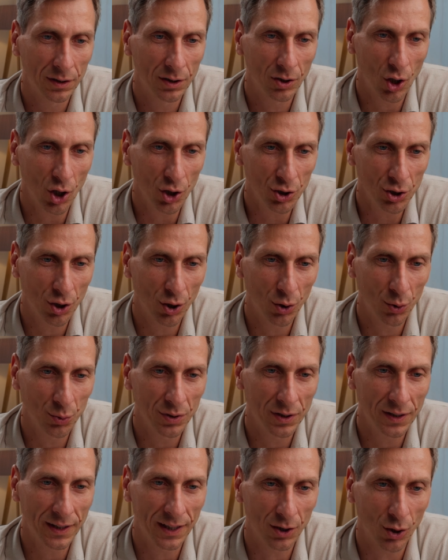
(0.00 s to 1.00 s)
Claude
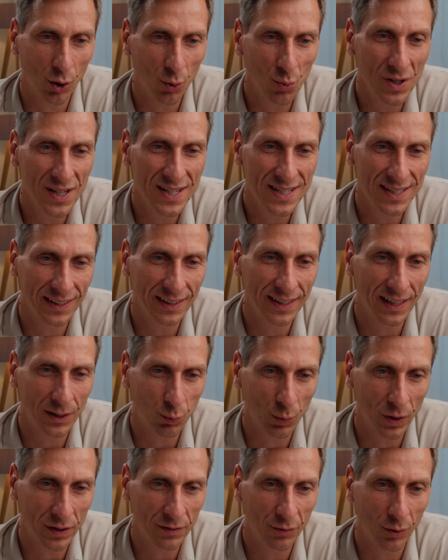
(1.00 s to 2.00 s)
Code can only see
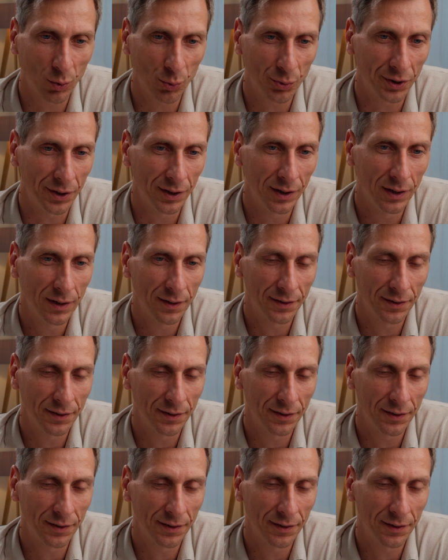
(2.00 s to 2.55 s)
that one folder.